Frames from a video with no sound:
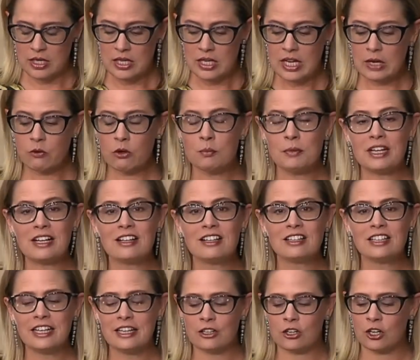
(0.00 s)
It will mean
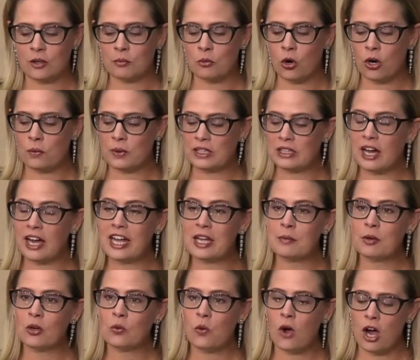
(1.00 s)
cleaner, more
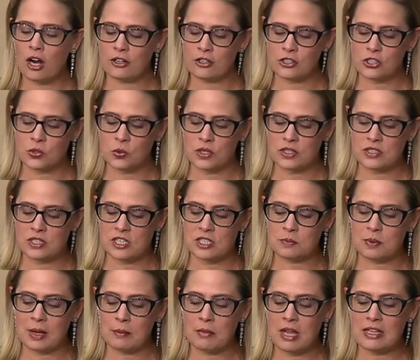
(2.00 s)
reliable water sources
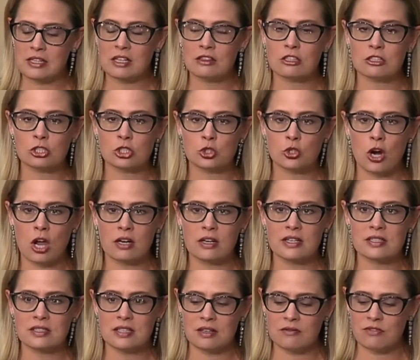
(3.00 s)
by making the
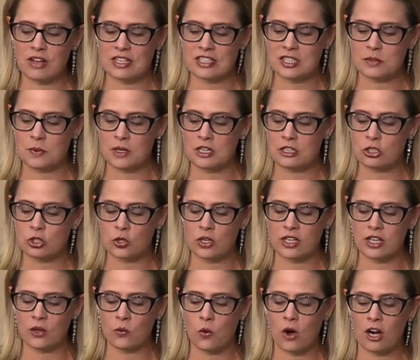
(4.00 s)
strongest investment in
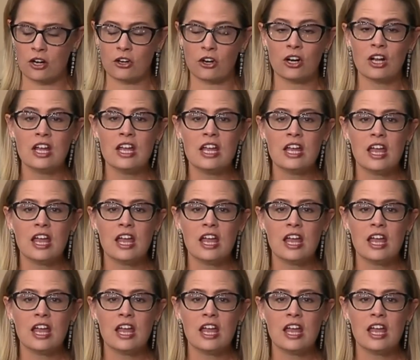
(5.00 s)
drinking water